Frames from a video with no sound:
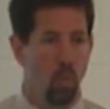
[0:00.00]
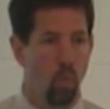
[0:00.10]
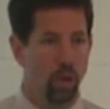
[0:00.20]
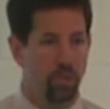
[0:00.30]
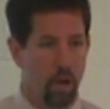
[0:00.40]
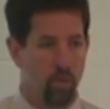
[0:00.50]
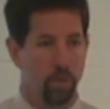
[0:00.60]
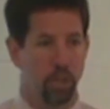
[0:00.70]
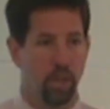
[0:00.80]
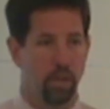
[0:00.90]
What's
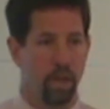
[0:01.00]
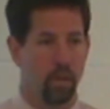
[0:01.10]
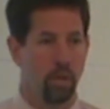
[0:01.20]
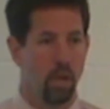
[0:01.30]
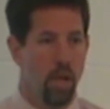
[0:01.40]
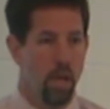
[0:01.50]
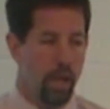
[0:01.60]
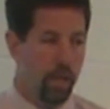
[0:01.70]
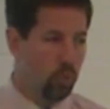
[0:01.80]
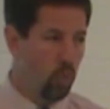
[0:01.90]
government shutdown?
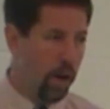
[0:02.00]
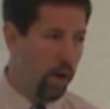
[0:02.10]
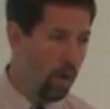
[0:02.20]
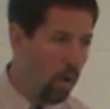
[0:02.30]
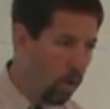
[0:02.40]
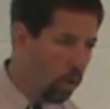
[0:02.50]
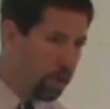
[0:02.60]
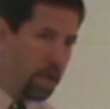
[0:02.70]
It's when all the